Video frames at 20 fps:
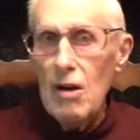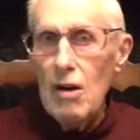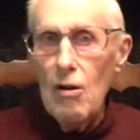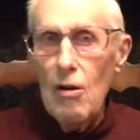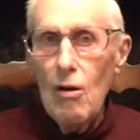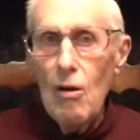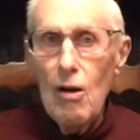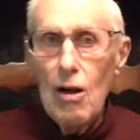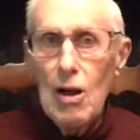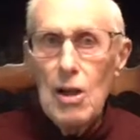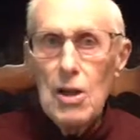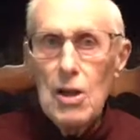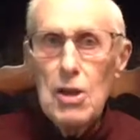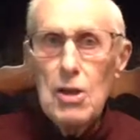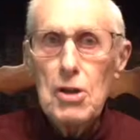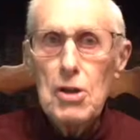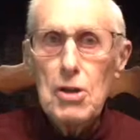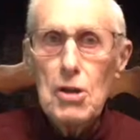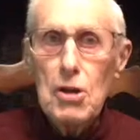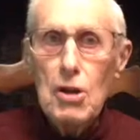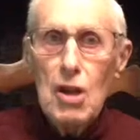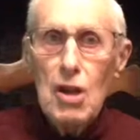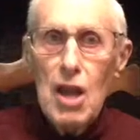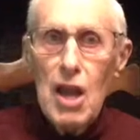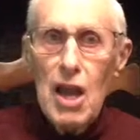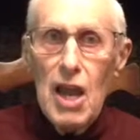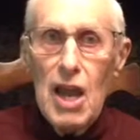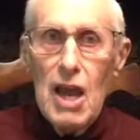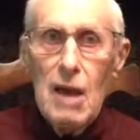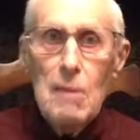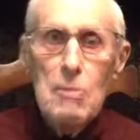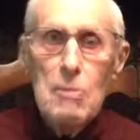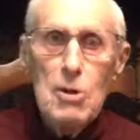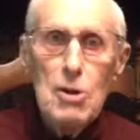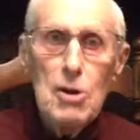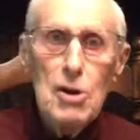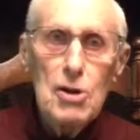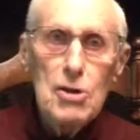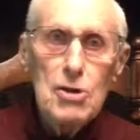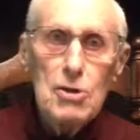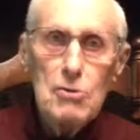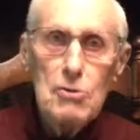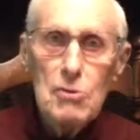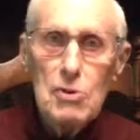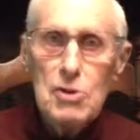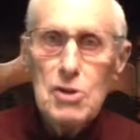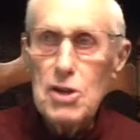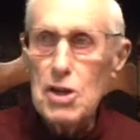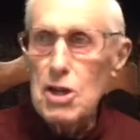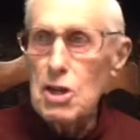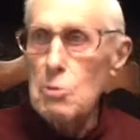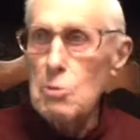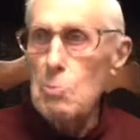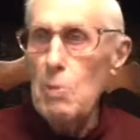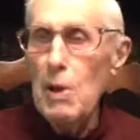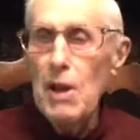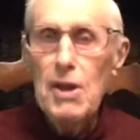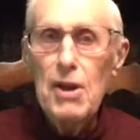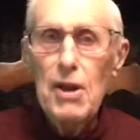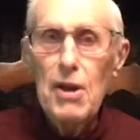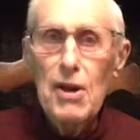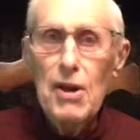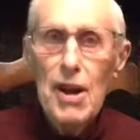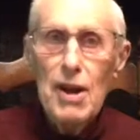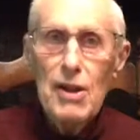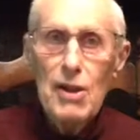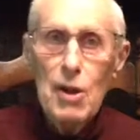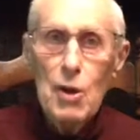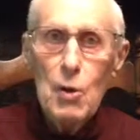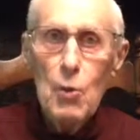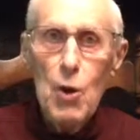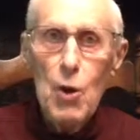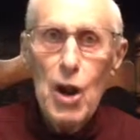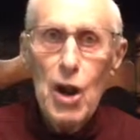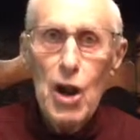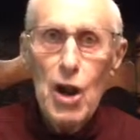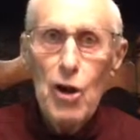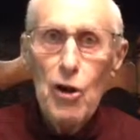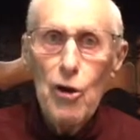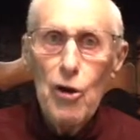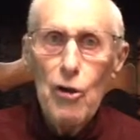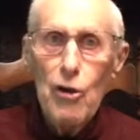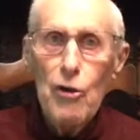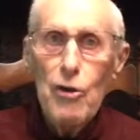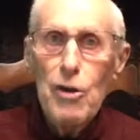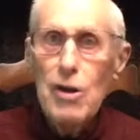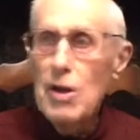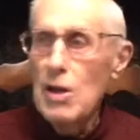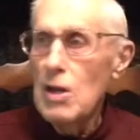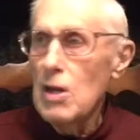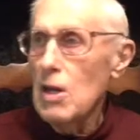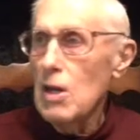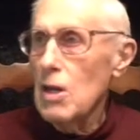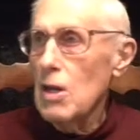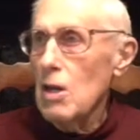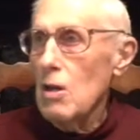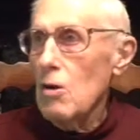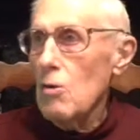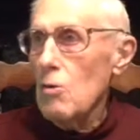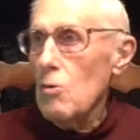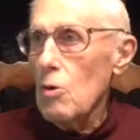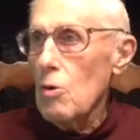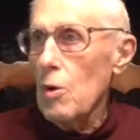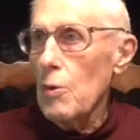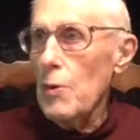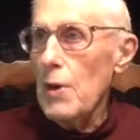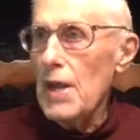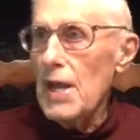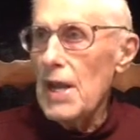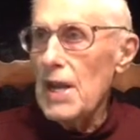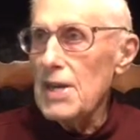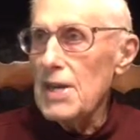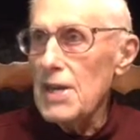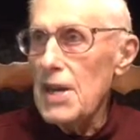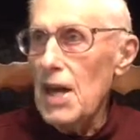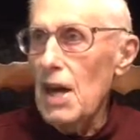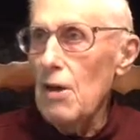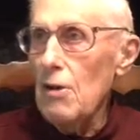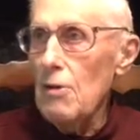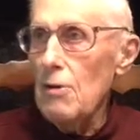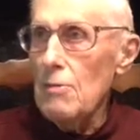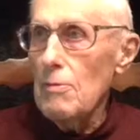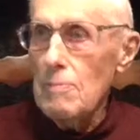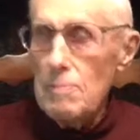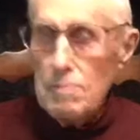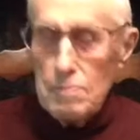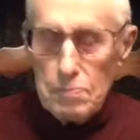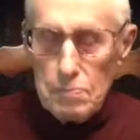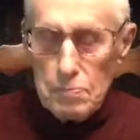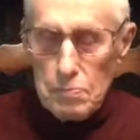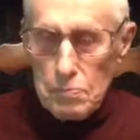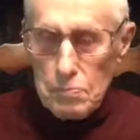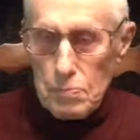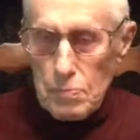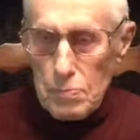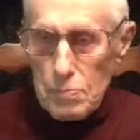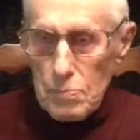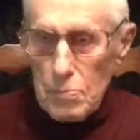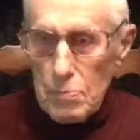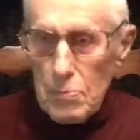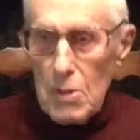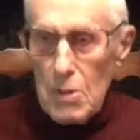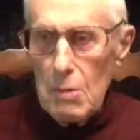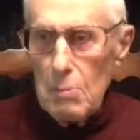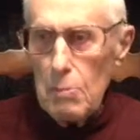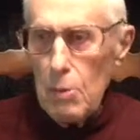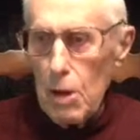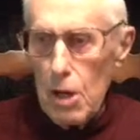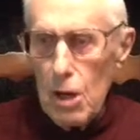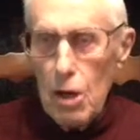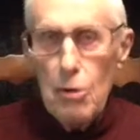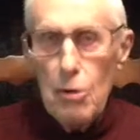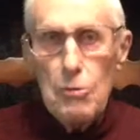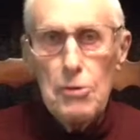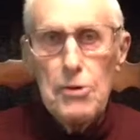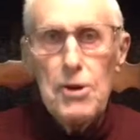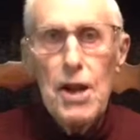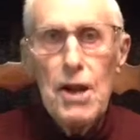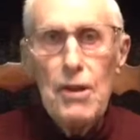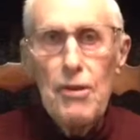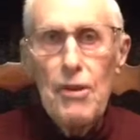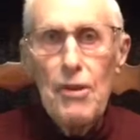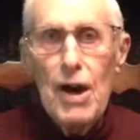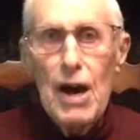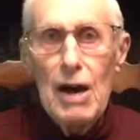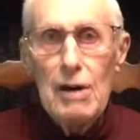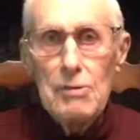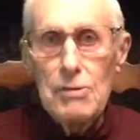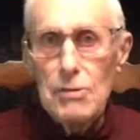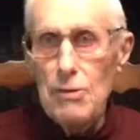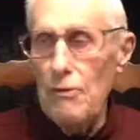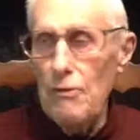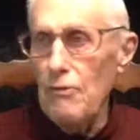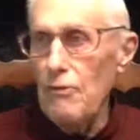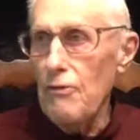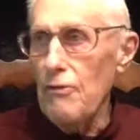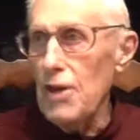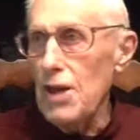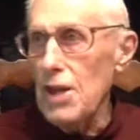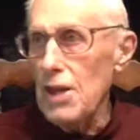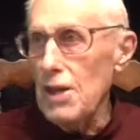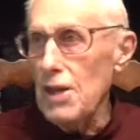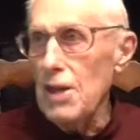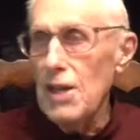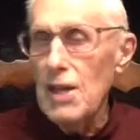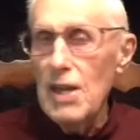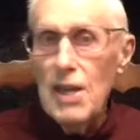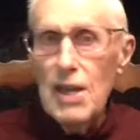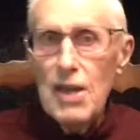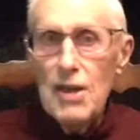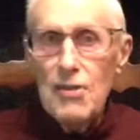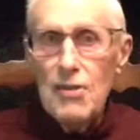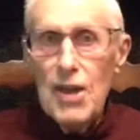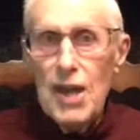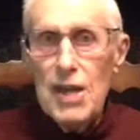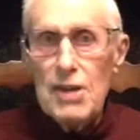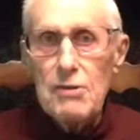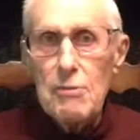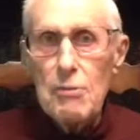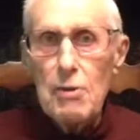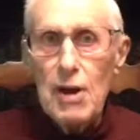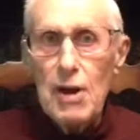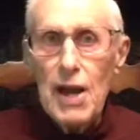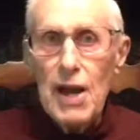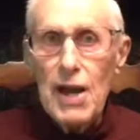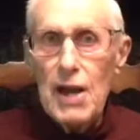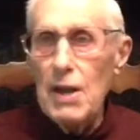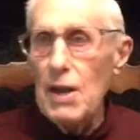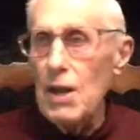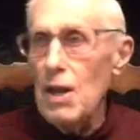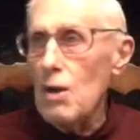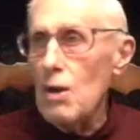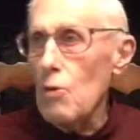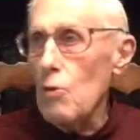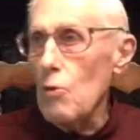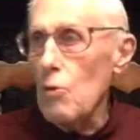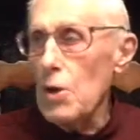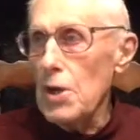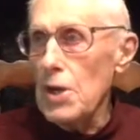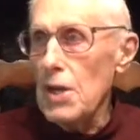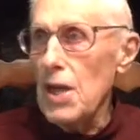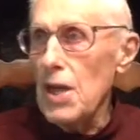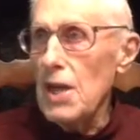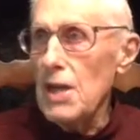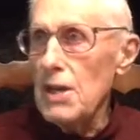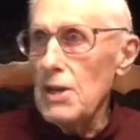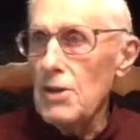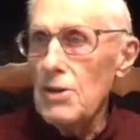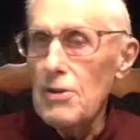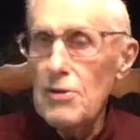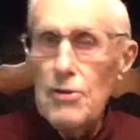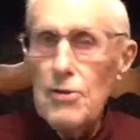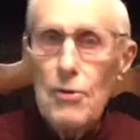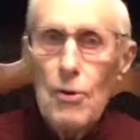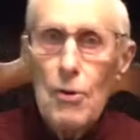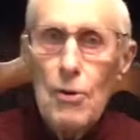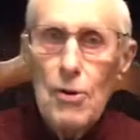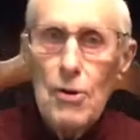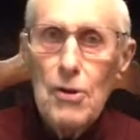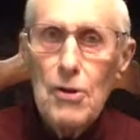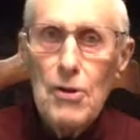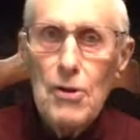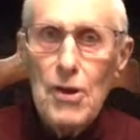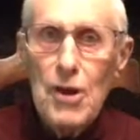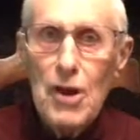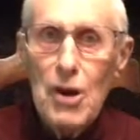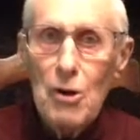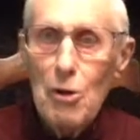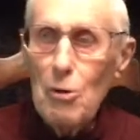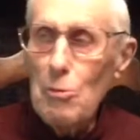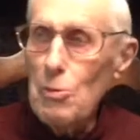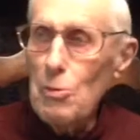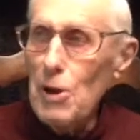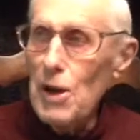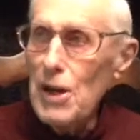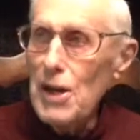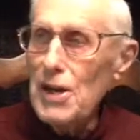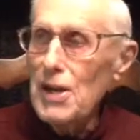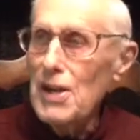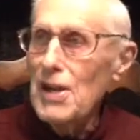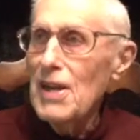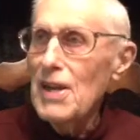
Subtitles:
all this ammunition was expended on the air. Well, we got down below 10,000 feet. That's when I regained control of the airplane.